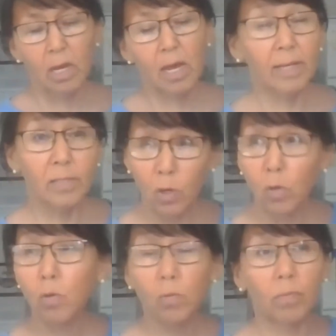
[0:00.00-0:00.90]

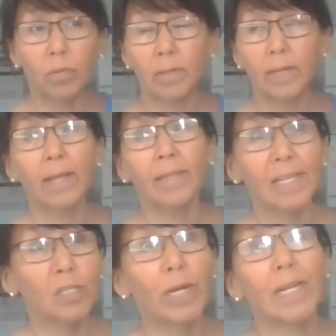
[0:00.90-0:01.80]
And
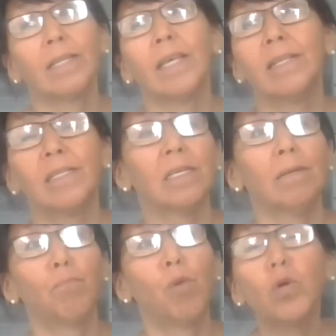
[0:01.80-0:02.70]
that's why, like, they can
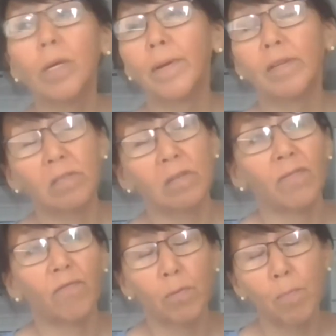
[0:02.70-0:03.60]
see polar bears
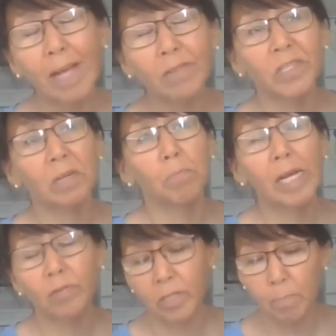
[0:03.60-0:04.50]
for miles and
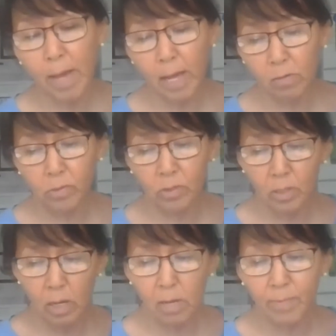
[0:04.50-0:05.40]
miles and miles
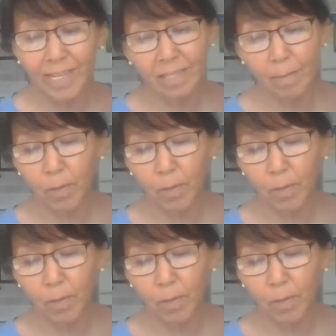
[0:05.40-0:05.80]
in some